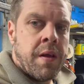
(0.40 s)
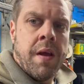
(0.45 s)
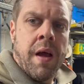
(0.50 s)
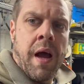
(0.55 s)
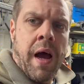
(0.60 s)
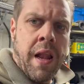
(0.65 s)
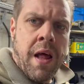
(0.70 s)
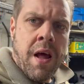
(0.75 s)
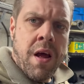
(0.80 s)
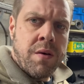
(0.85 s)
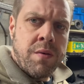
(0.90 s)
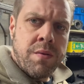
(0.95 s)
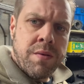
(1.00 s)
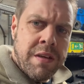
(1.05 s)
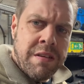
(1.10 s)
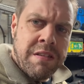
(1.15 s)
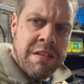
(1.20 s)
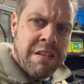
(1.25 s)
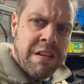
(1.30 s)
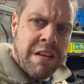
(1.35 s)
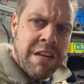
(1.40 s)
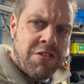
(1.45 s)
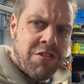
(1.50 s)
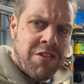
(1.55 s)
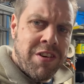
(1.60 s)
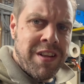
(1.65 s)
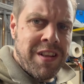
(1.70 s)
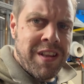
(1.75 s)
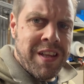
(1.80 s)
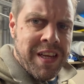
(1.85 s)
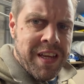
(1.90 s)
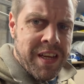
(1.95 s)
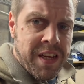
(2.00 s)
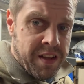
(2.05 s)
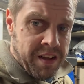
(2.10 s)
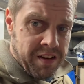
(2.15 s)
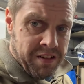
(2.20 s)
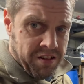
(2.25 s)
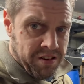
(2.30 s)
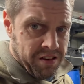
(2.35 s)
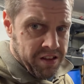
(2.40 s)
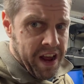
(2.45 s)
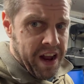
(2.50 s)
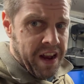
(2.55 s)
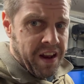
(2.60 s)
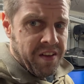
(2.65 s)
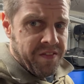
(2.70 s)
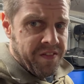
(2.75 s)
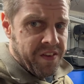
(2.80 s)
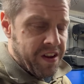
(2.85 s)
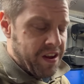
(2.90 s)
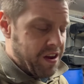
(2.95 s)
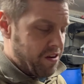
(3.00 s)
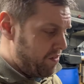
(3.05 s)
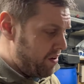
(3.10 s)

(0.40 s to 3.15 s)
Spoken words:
Hello, this is literally the end of the video,